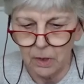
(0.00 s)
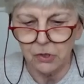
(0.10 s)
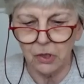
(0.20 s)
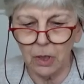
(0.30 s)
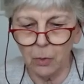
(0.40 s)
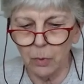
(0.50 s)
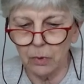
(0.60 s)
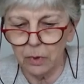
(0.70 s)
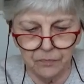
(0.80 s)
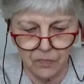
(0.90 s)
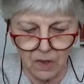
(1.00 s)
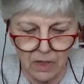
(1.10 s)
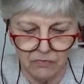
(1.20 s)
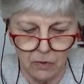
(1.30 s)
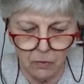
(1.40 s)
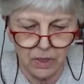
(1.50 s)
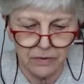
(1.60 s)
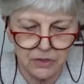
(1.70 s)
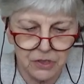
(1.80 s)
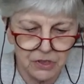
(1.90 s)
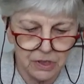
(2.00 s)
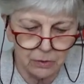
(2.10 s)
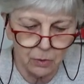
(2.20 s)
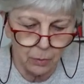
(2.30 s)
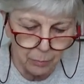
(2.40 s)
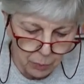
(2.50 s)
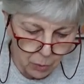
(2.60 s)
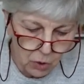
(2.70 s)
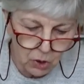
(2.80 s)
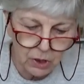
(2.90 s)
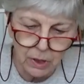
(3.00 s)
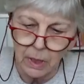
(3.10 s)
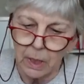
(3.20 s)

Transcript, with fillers: So now we'll have a look at the steel book.